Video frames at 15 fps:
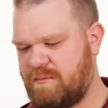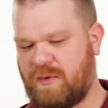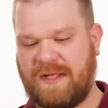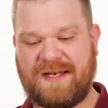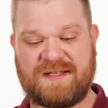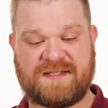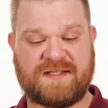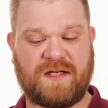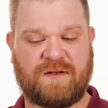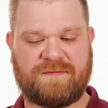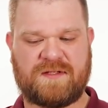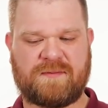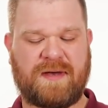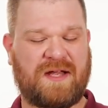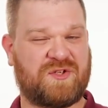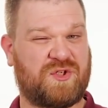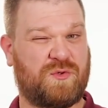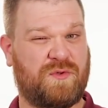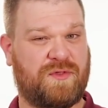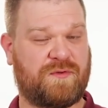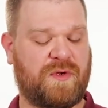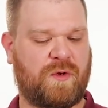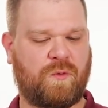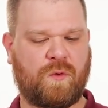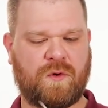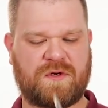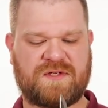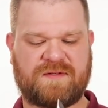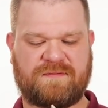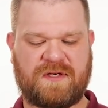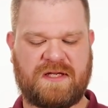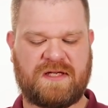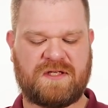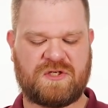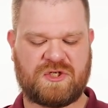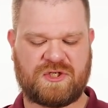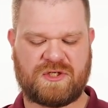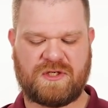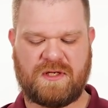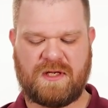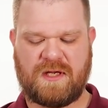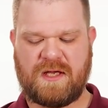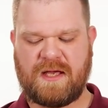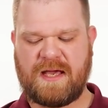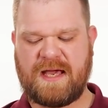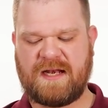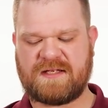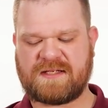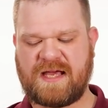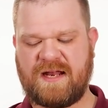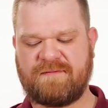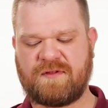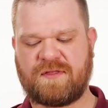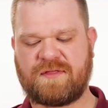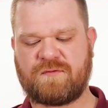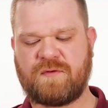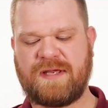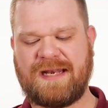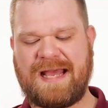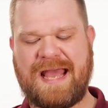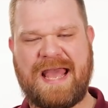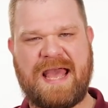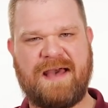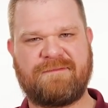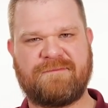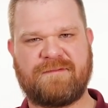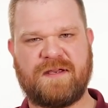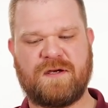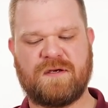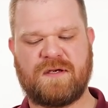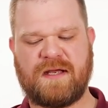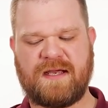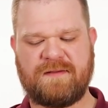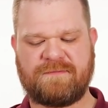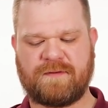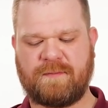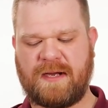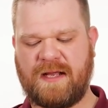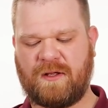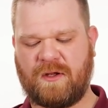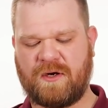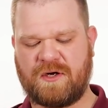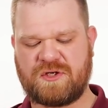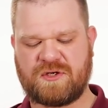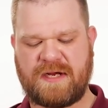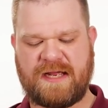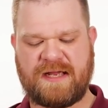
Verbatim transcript: Blade itself is about two and three quarters of an inch, and it's kind of a three and a half finger knife for my larger